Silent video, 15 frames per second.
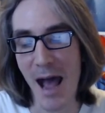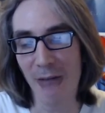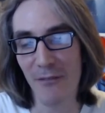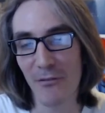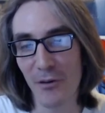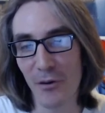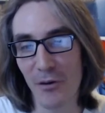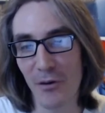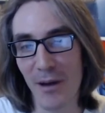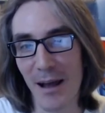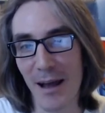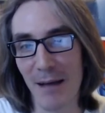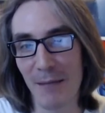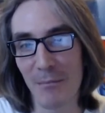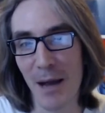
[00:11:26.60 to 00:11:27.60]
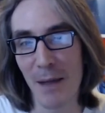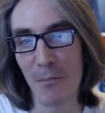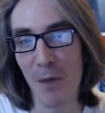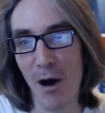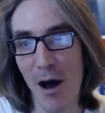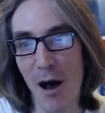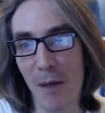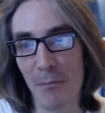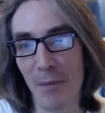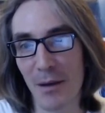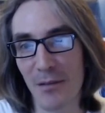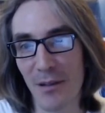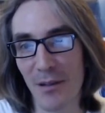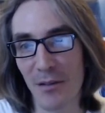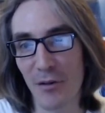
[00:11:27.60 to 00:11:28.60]
After my
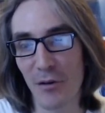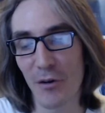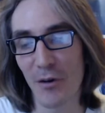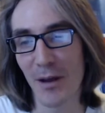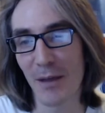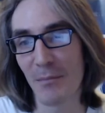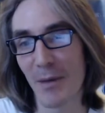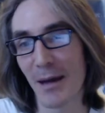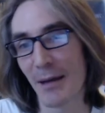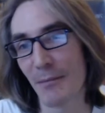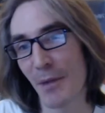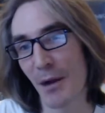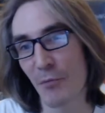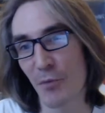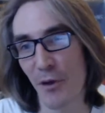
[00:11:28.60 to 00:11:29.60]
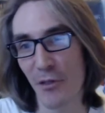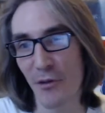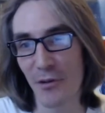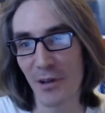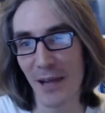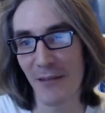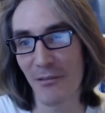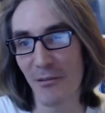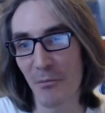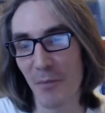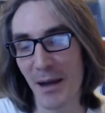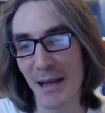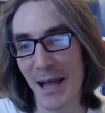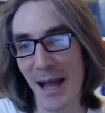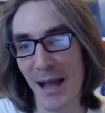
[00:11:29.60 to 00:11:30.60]
mom, my sister, and my brother
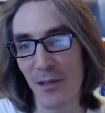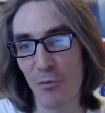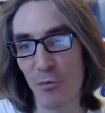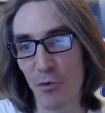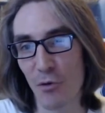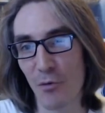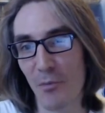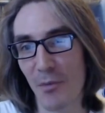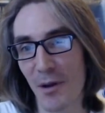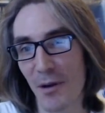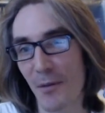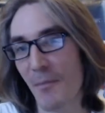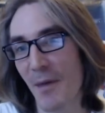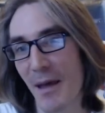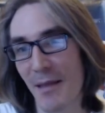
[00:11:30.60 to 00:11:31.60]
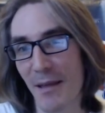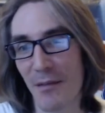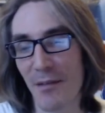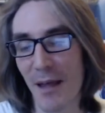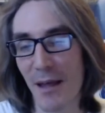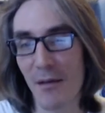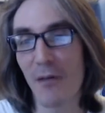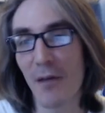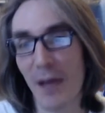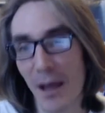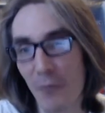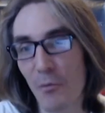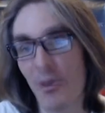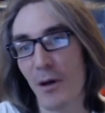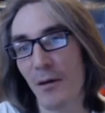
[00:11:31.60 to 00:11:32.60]
left my dad's room there, and they said,
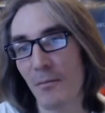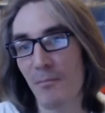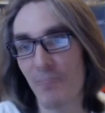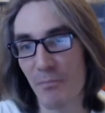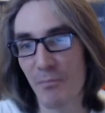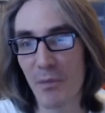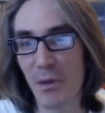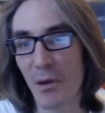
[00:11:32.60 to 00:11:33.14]
okay, well,